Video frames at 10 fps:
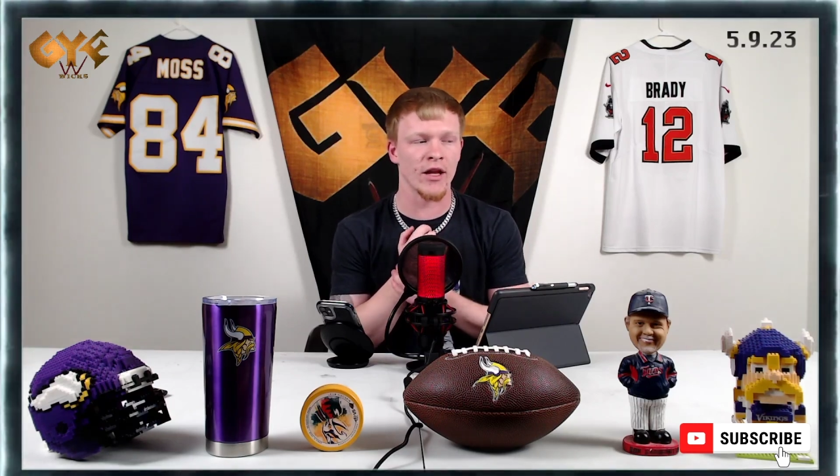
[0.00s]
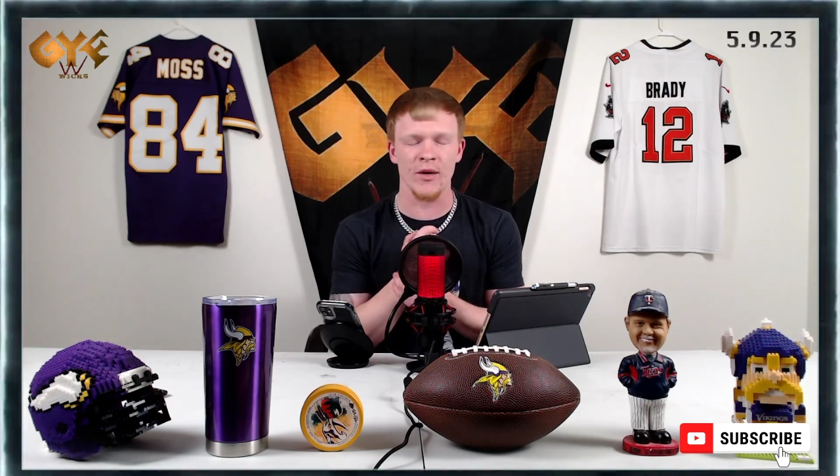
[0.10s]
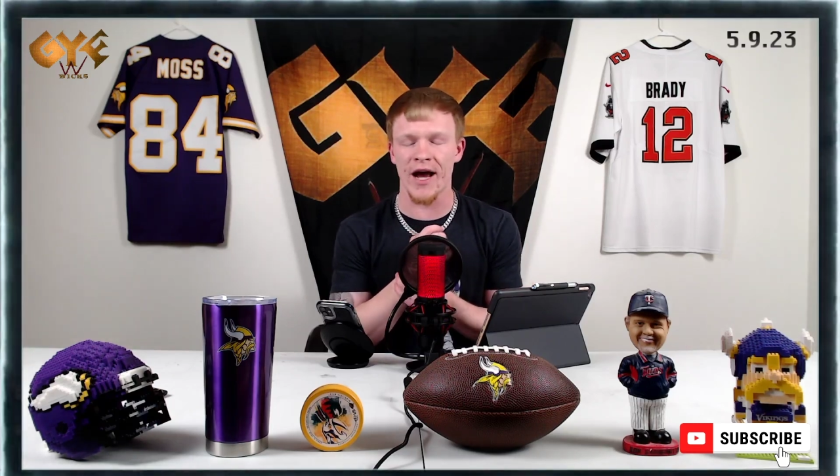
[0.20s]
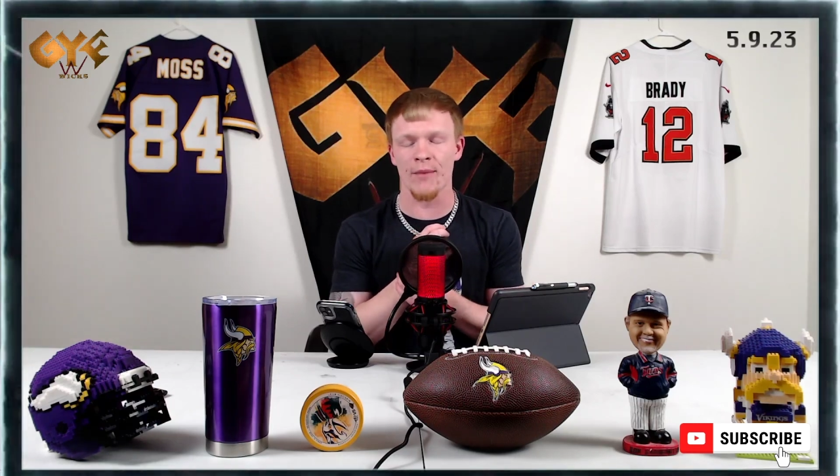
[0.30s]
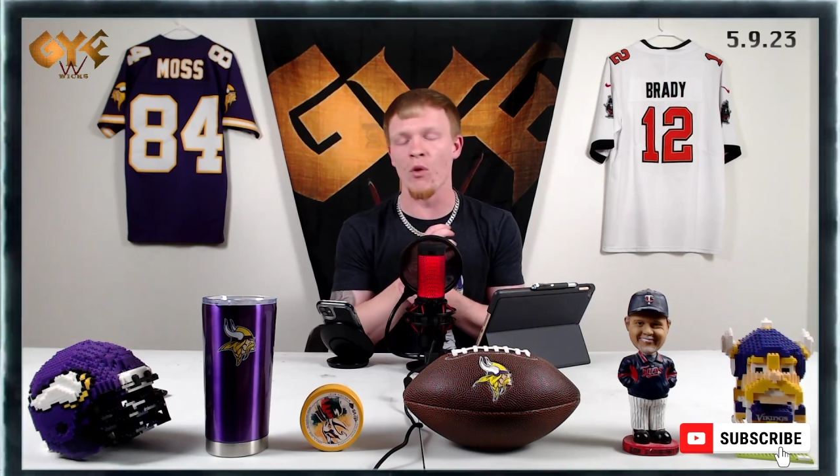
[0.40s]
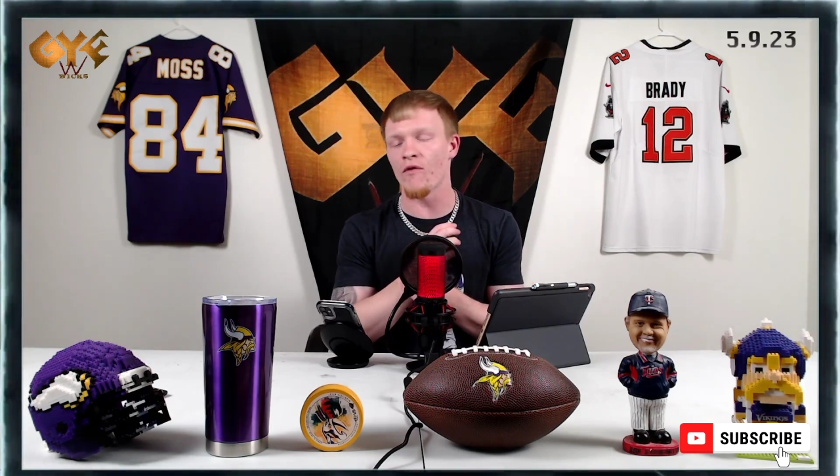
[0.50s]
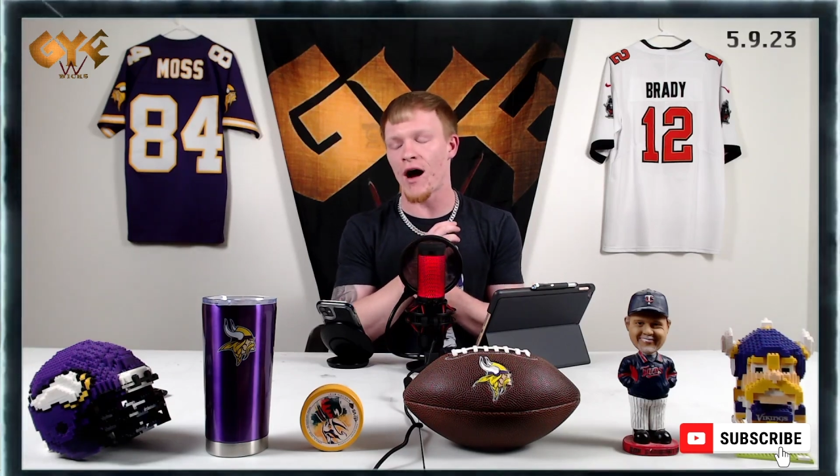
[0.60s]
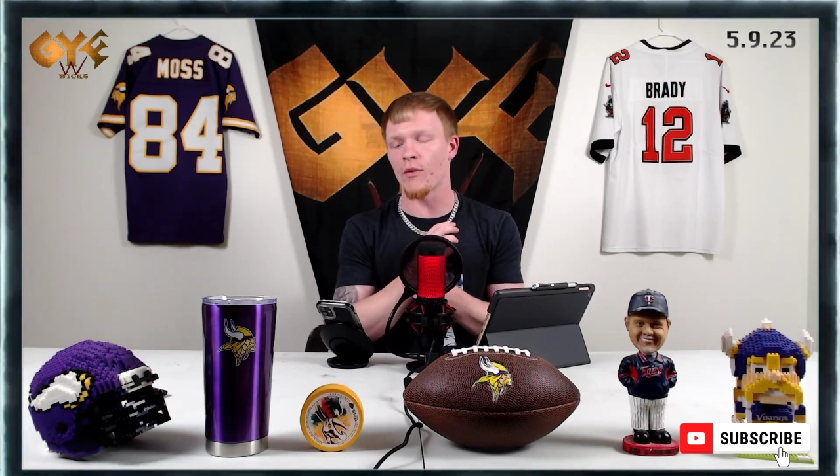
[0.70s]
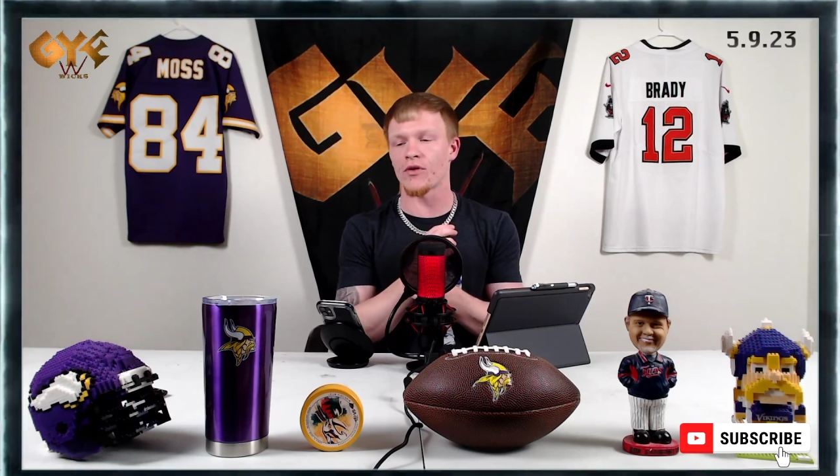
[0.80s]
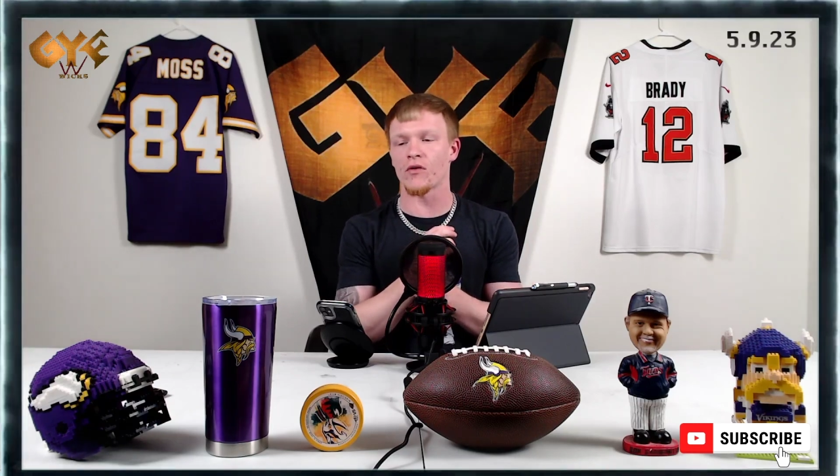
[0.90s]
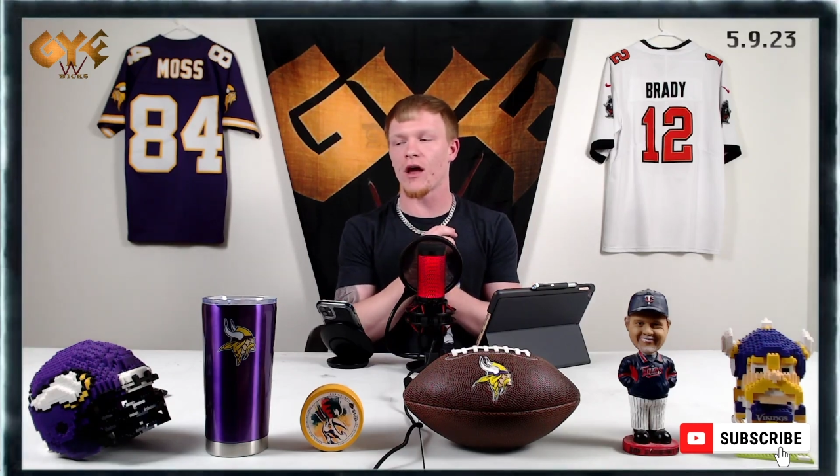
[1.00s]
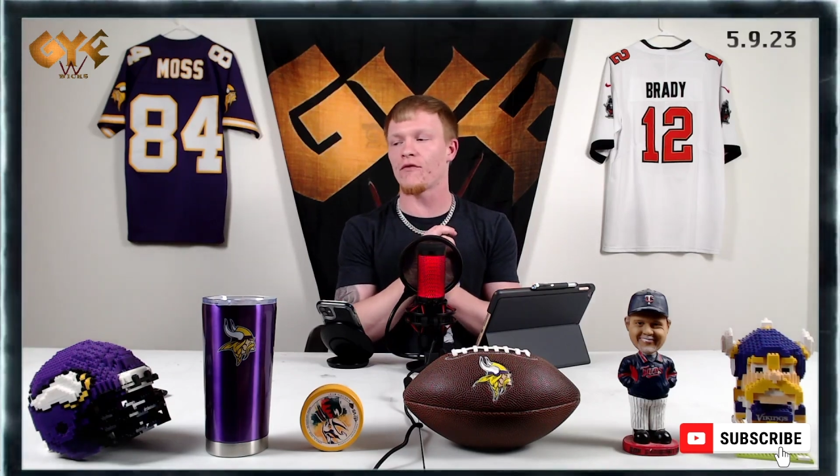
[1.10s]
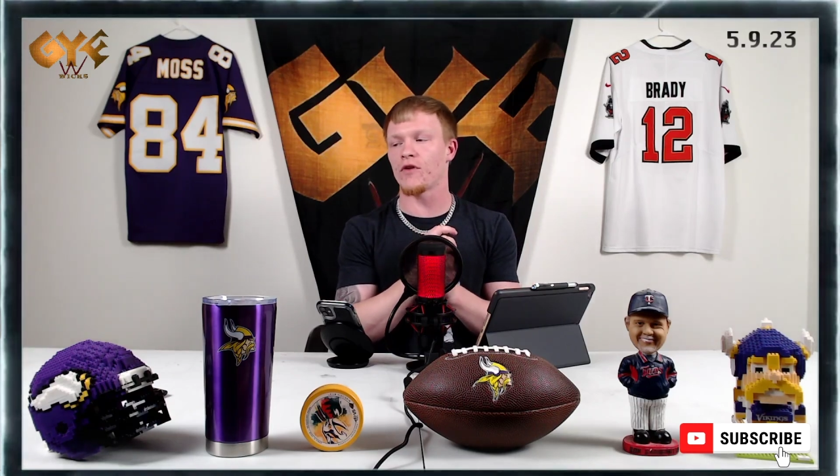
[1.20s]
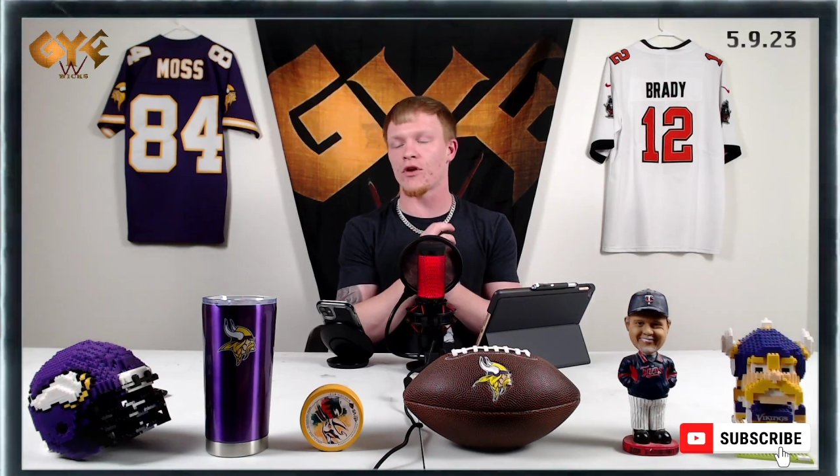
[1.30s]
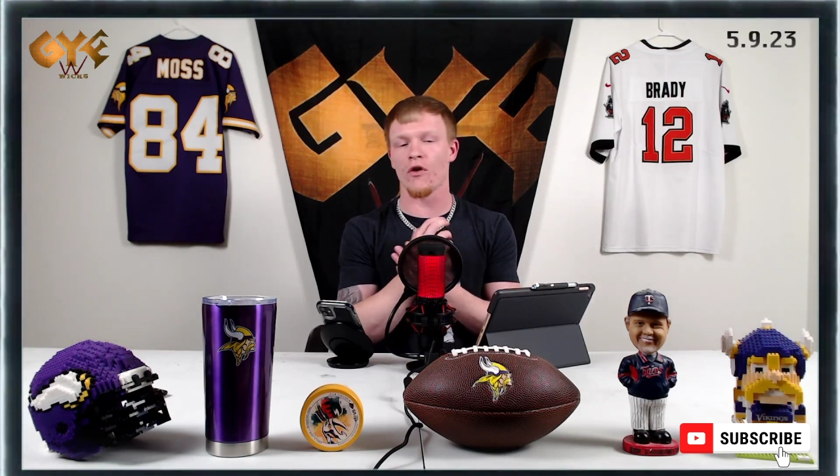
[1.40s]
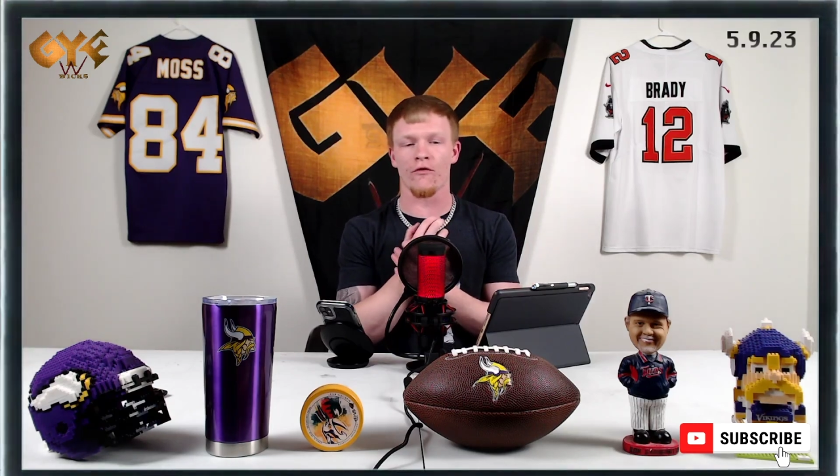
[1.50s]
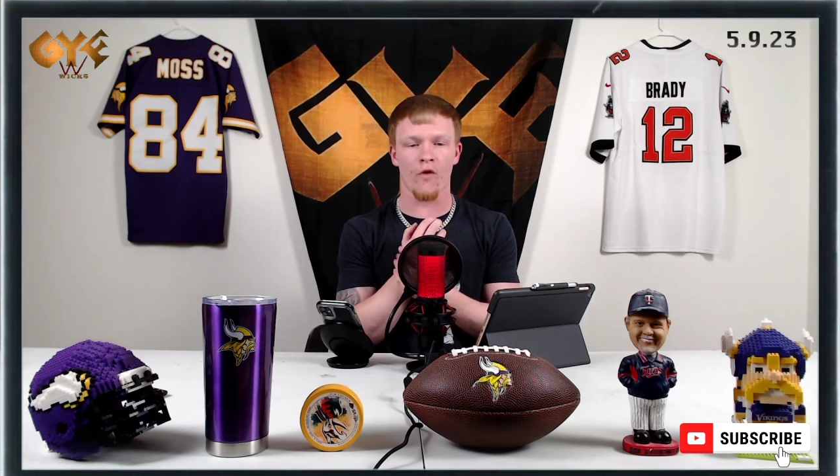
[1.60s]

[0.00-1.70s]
And you kind of move on with your life and you go